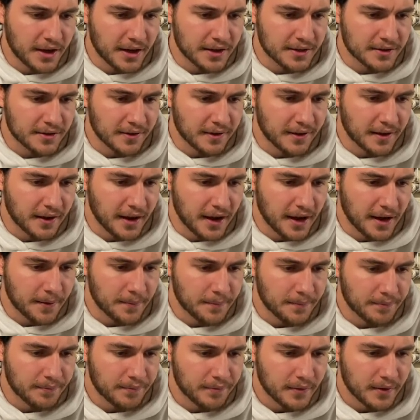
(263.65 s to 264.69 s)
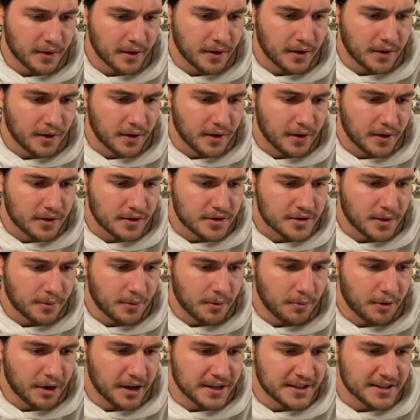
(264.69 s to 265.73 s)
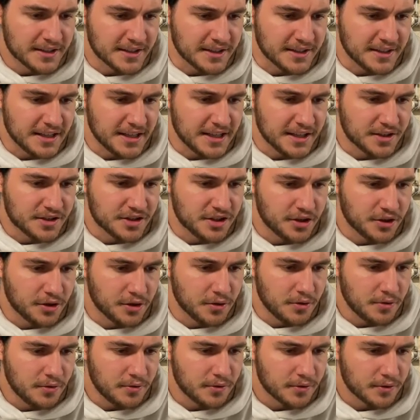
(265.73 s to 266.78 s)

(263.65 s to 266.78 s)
into the game. So I'm gonna bring it to d2.